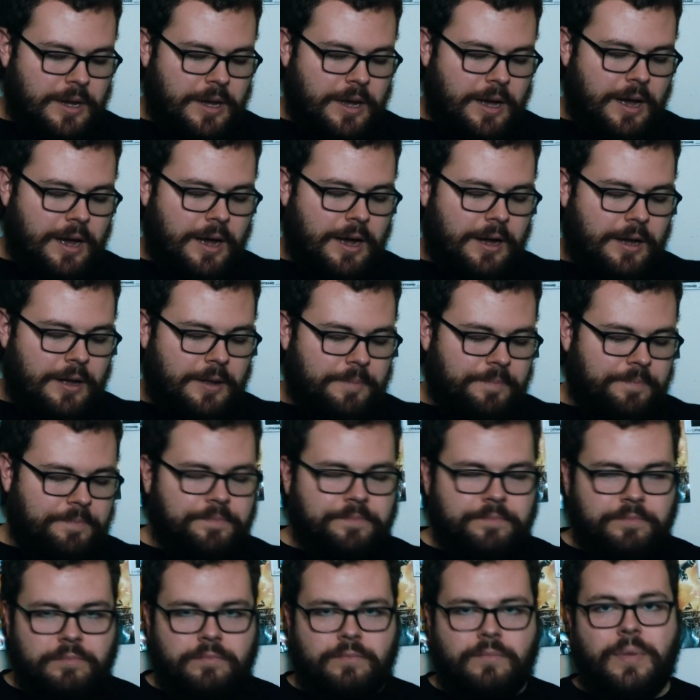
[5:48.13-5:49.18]

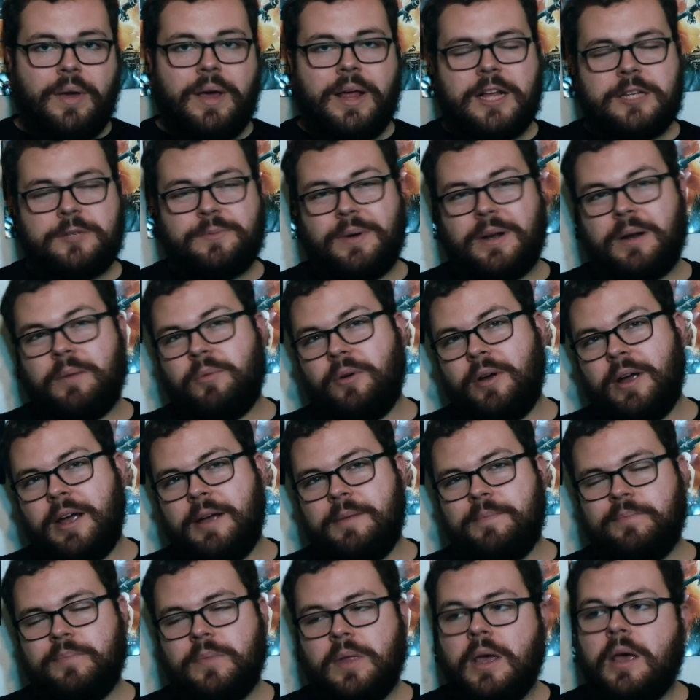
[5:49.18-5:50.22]
But yeah, that's my number
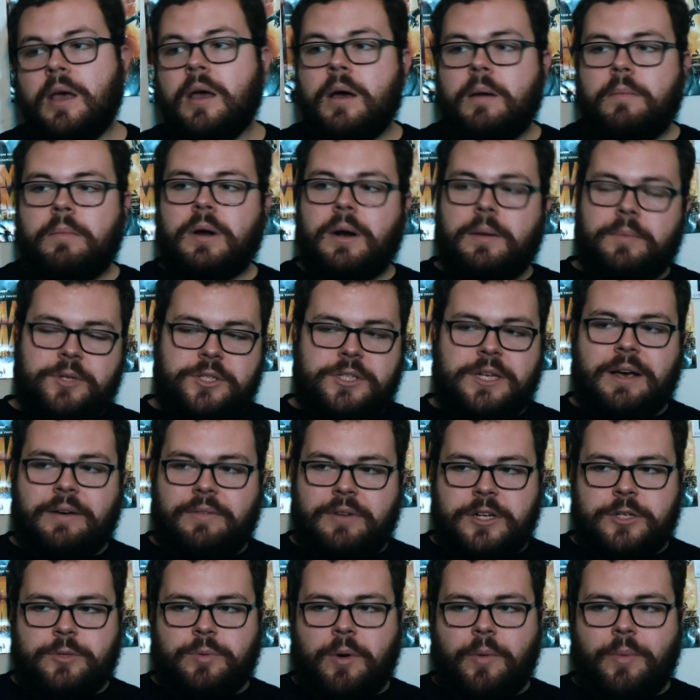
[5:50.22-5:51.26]
8. My number
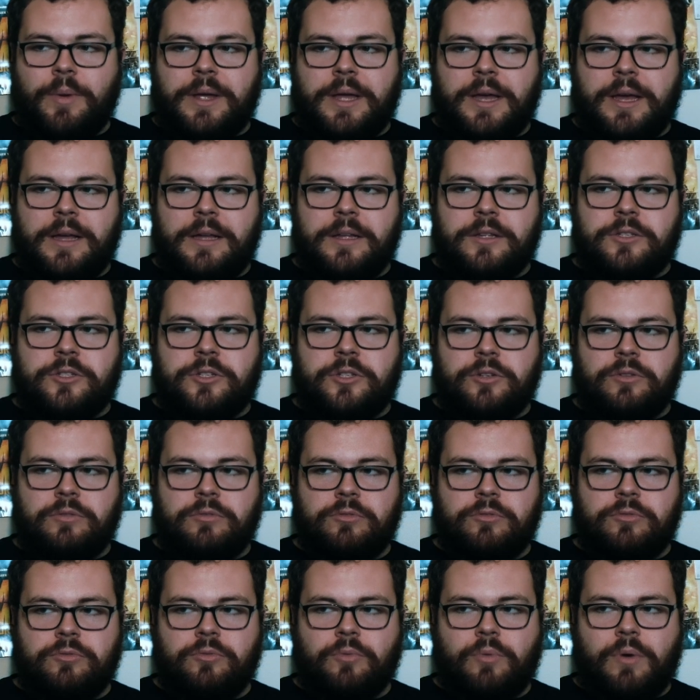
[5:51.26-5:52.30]
7 is where we get
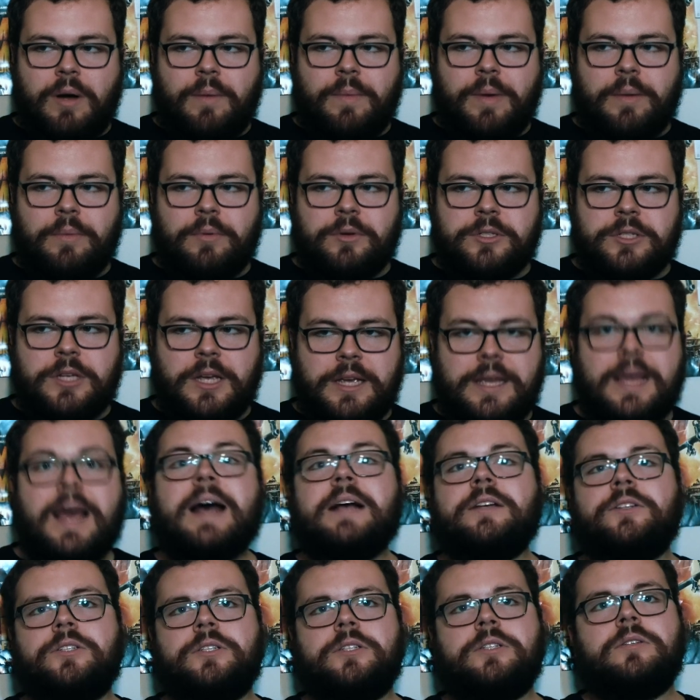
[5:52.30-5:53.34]
into where I'm able to say,
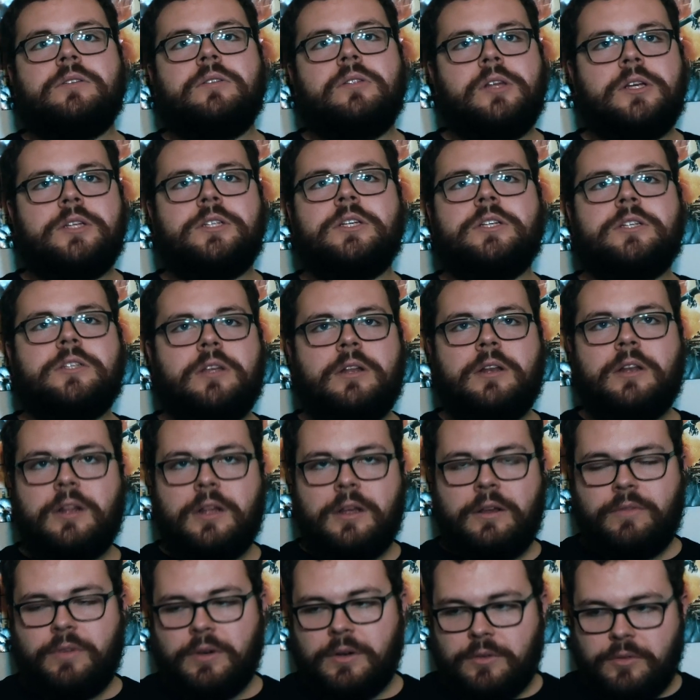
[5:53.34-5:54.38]
yes, this is the
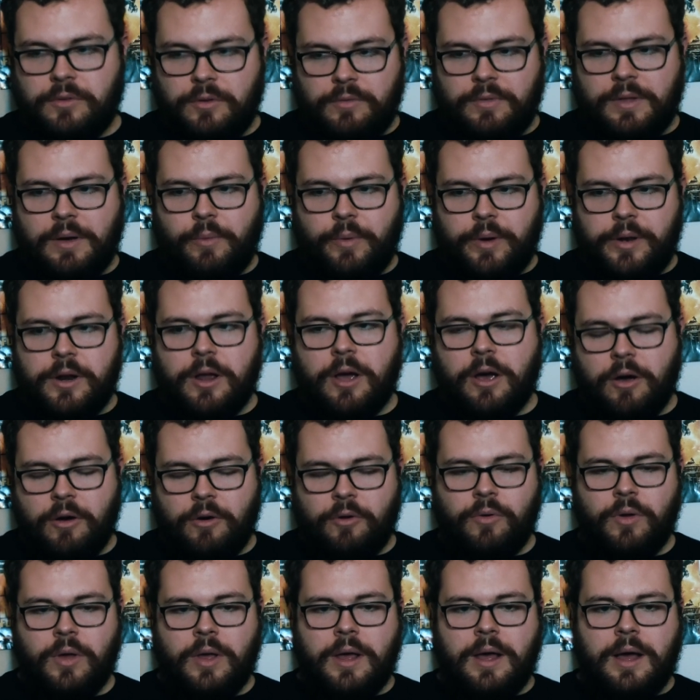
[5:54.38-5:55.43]
Denis Villeneuve that we
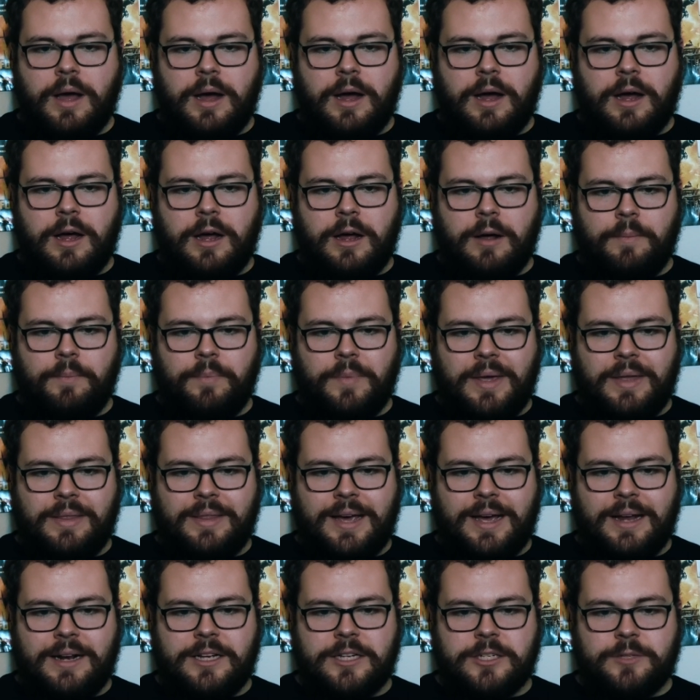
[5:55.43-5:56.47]
know. And
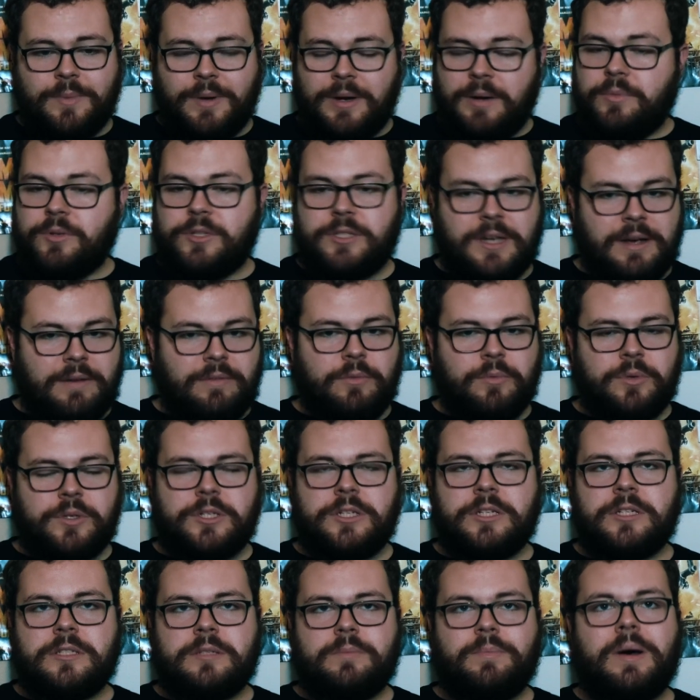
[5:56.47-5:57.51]
that is my number 7, which
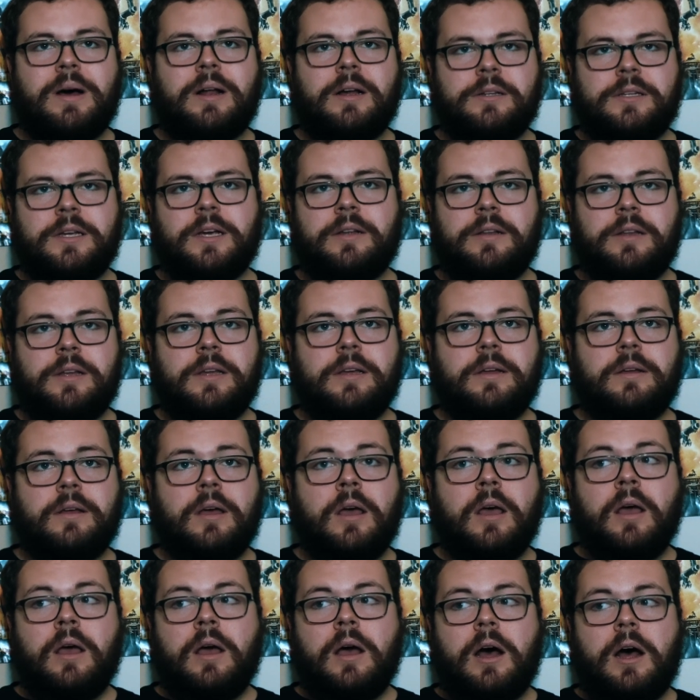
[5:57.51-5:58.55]
is Polytechnique.
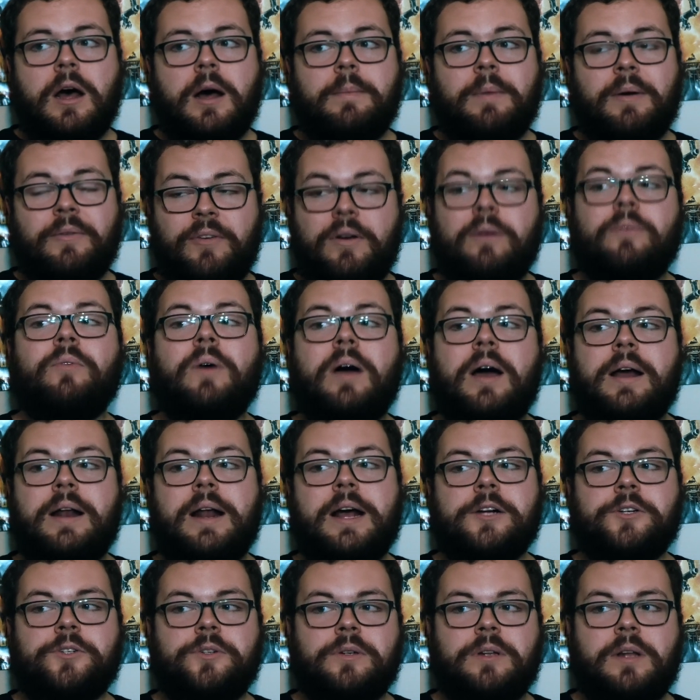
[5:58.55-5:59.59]
My friend Ryan
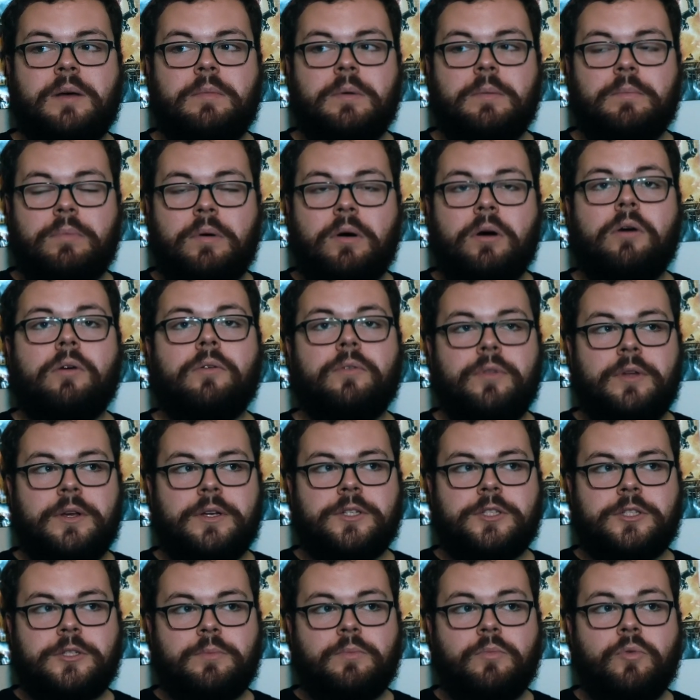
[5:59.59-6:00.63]
actually let me borrow
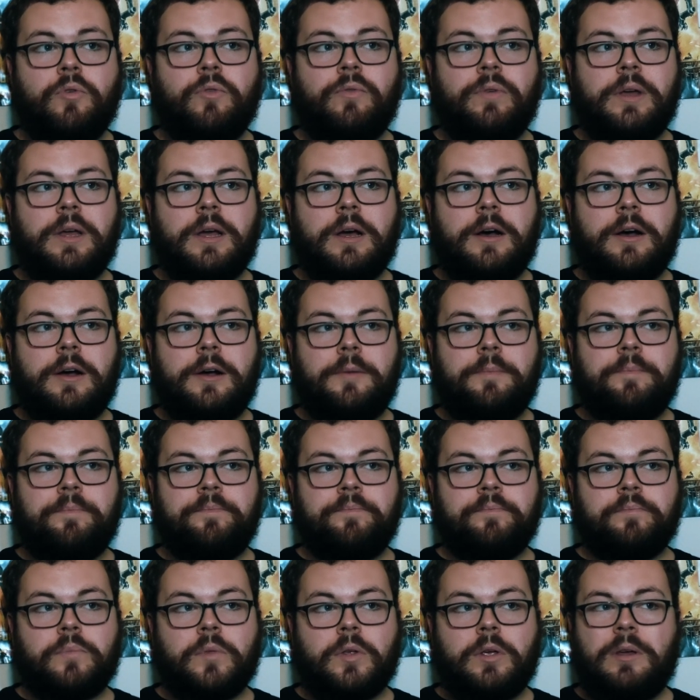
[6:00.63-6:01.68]
this movie
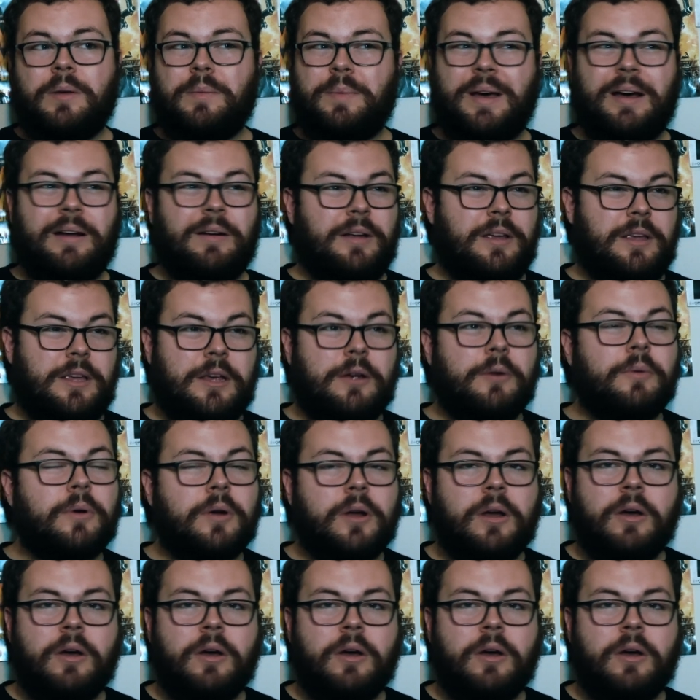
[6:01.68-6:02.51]
about a year